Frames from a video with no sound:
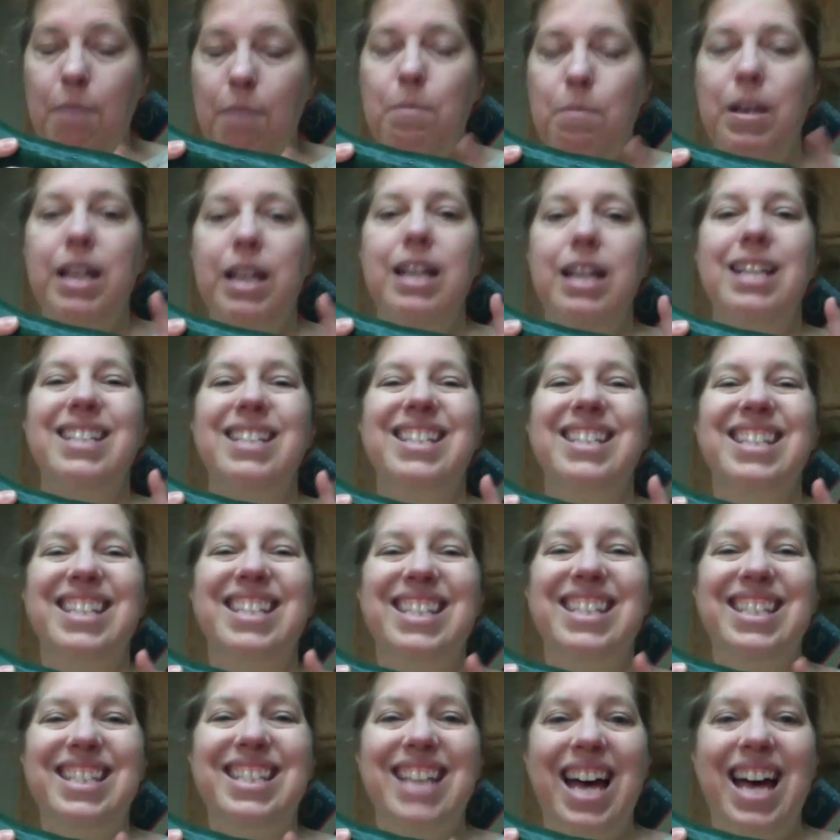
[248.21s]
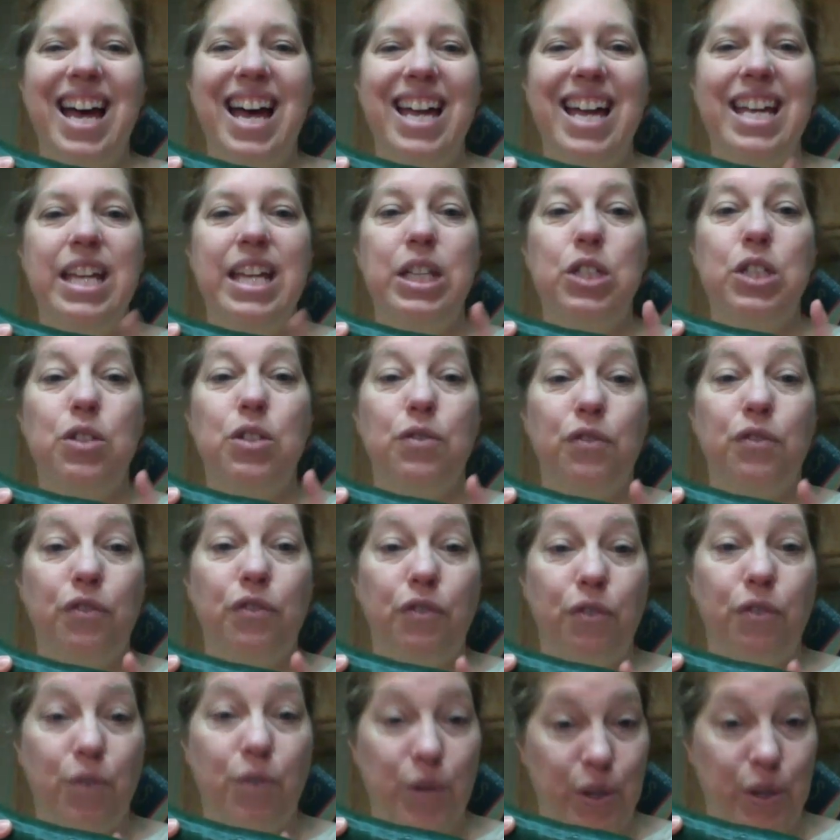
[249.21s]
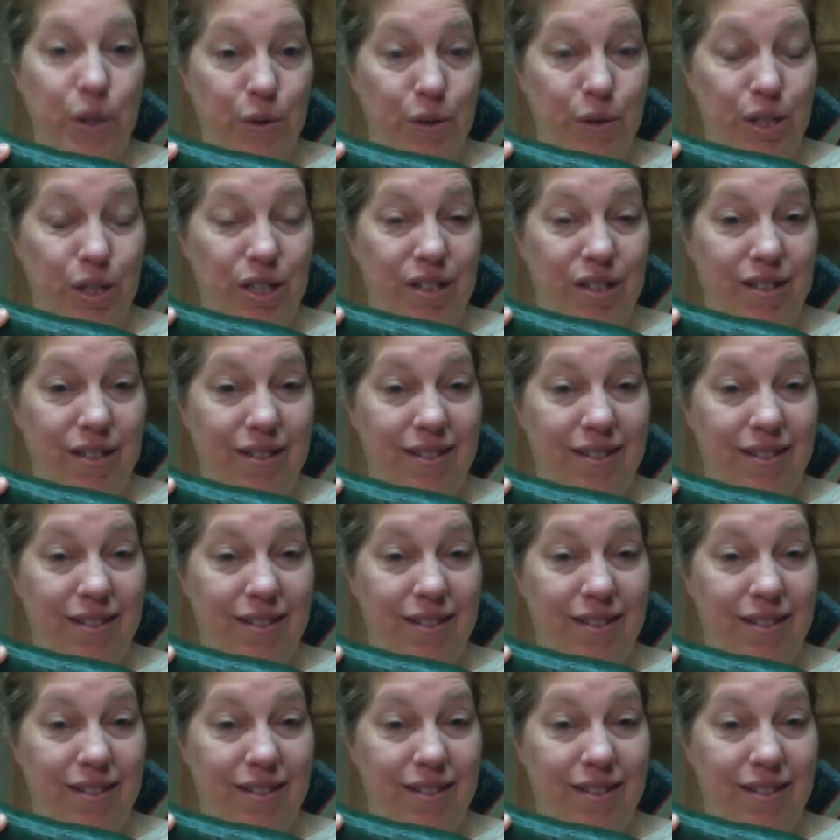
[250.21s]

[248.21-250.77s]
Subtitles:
but it is a science fruit.